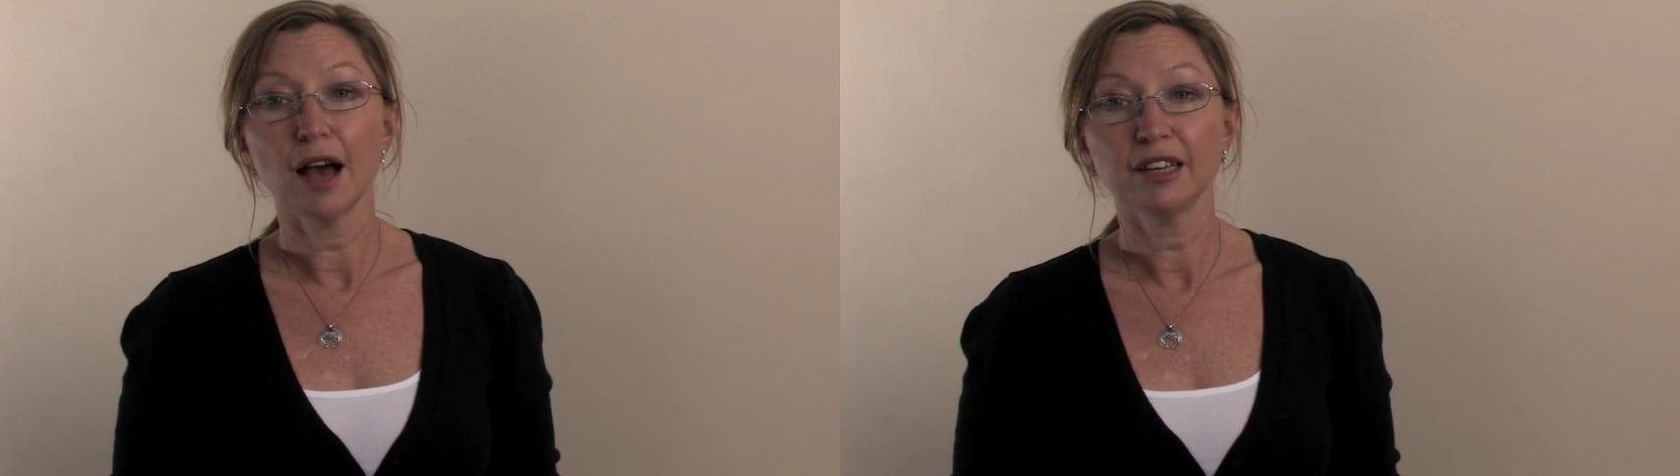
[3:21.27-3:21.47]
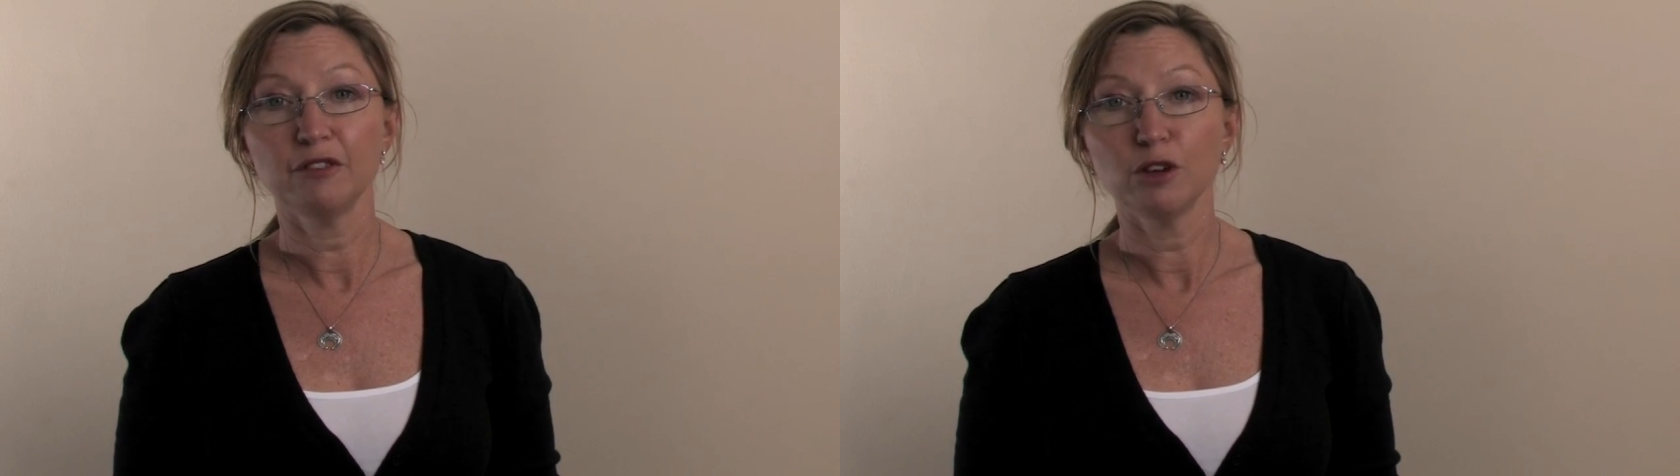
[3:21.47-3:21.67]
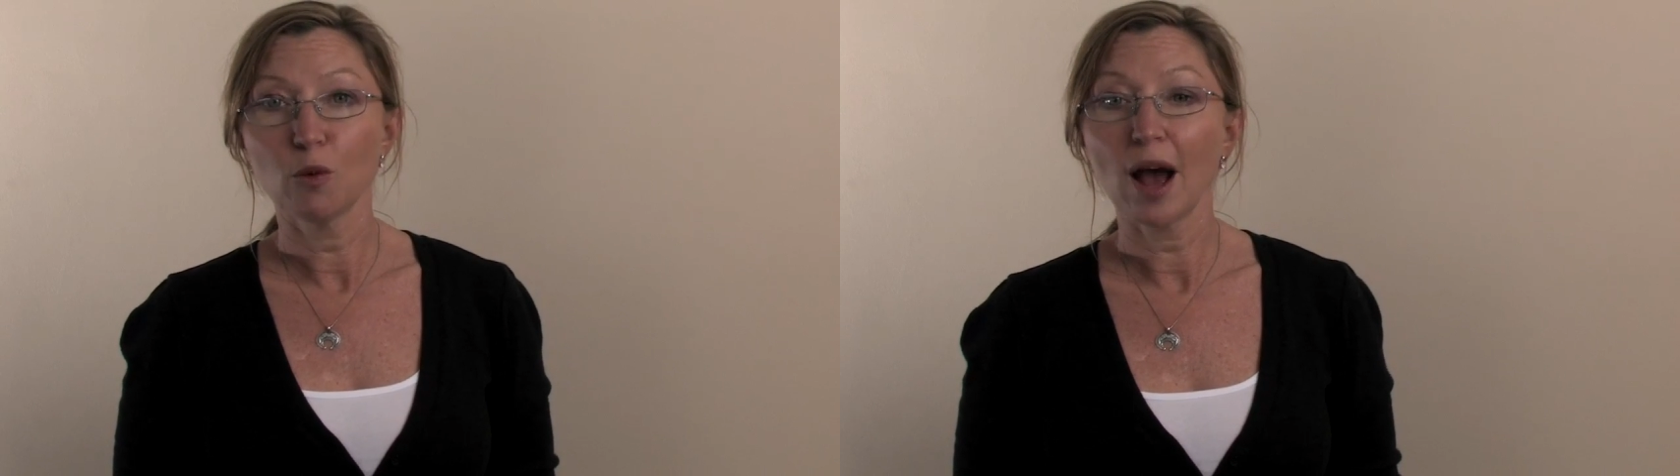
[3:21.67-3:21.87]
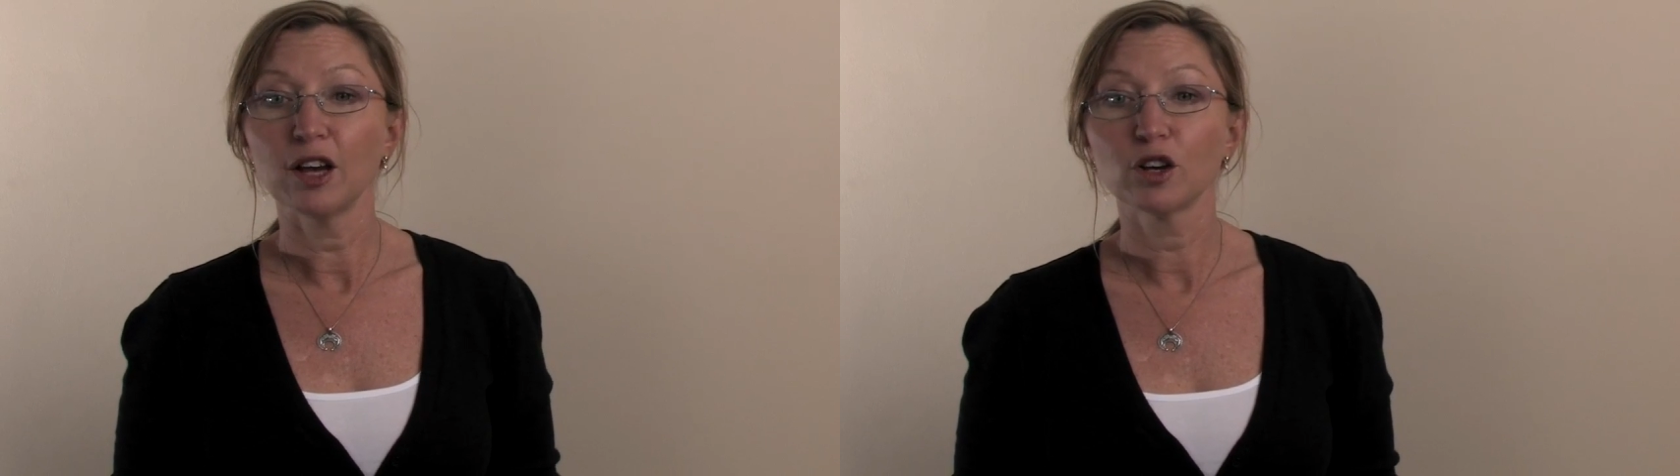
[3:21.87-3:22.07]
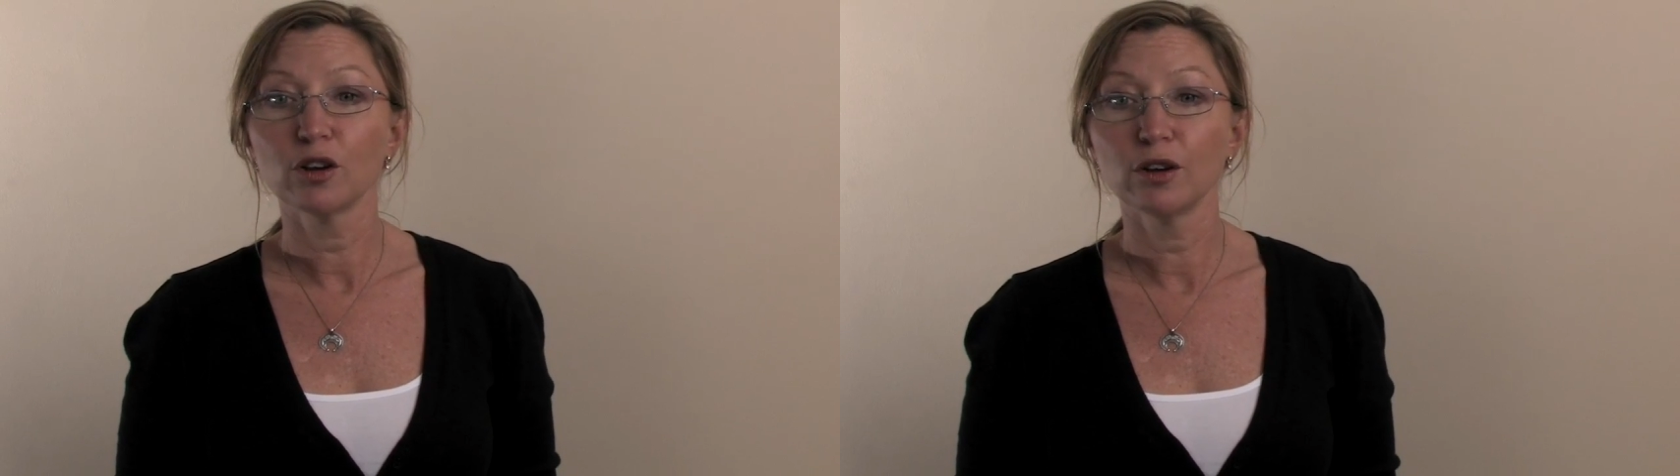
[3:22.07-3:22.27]
giving way
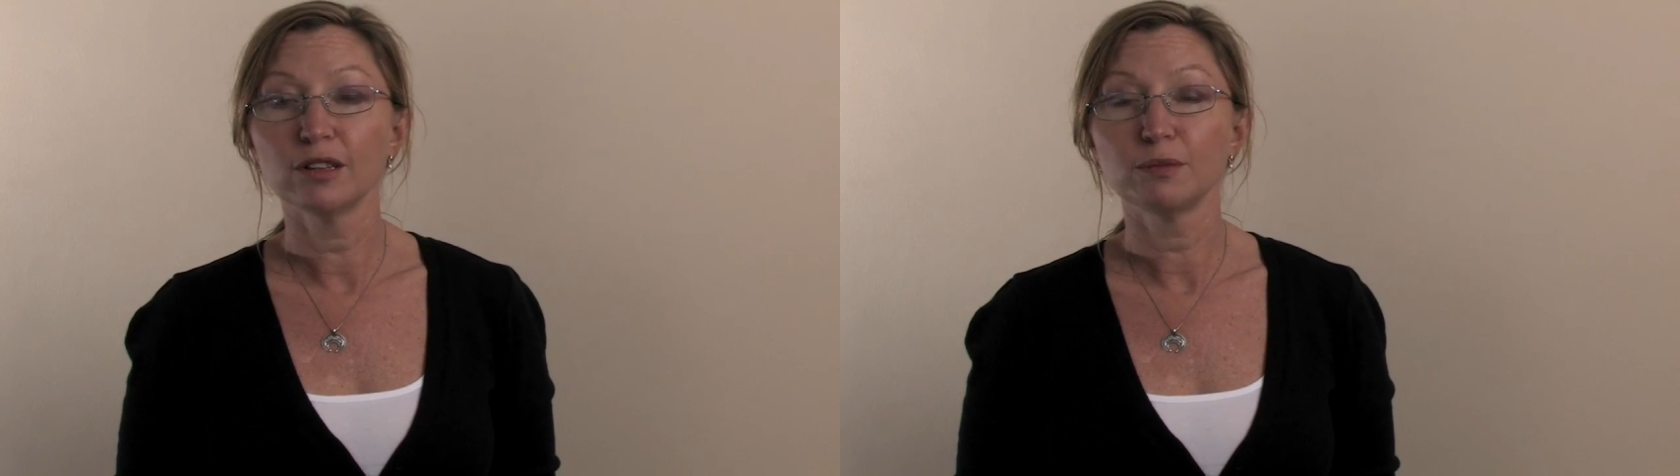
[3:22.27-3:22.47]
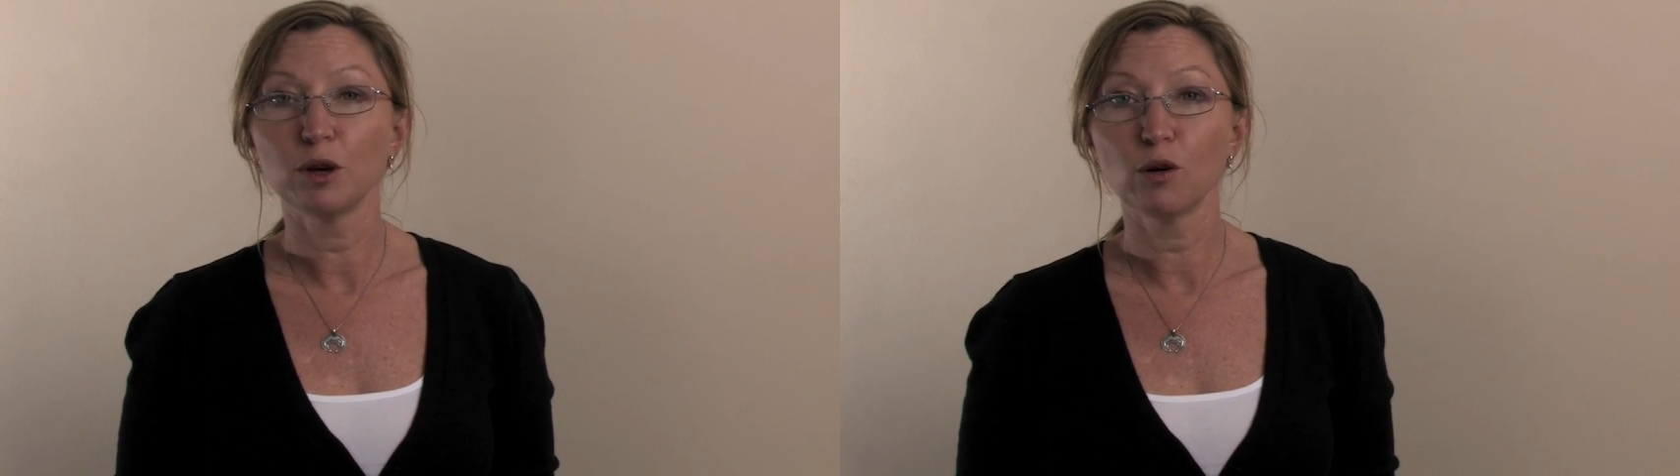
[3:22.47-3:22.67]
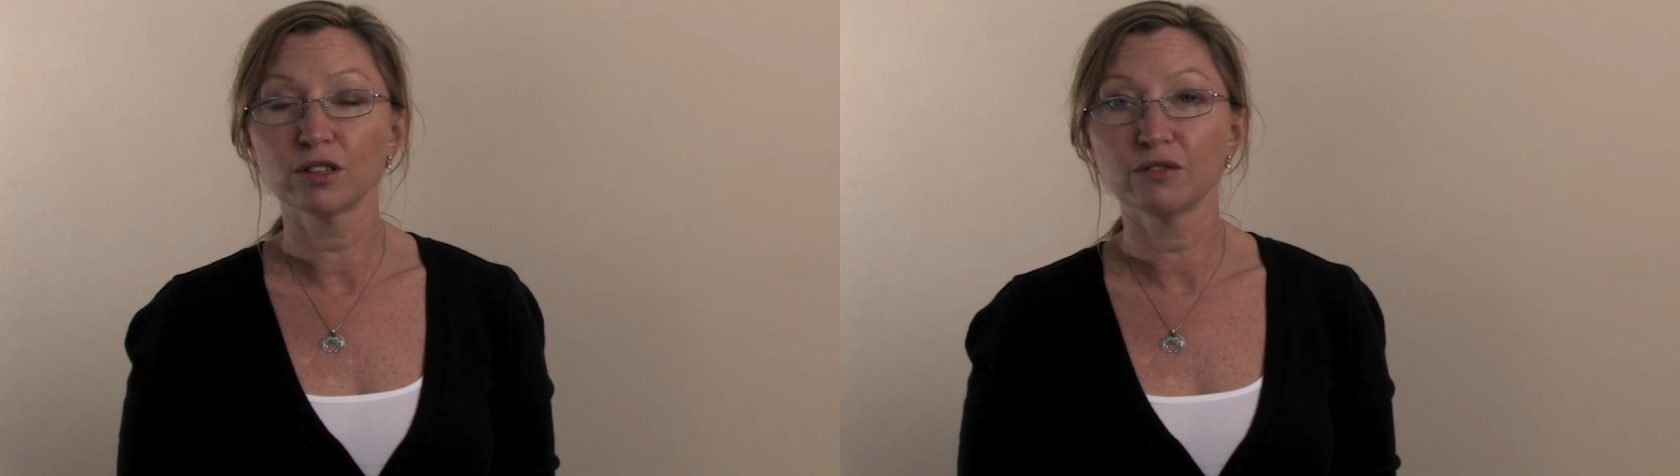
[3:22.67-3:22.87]
occurs because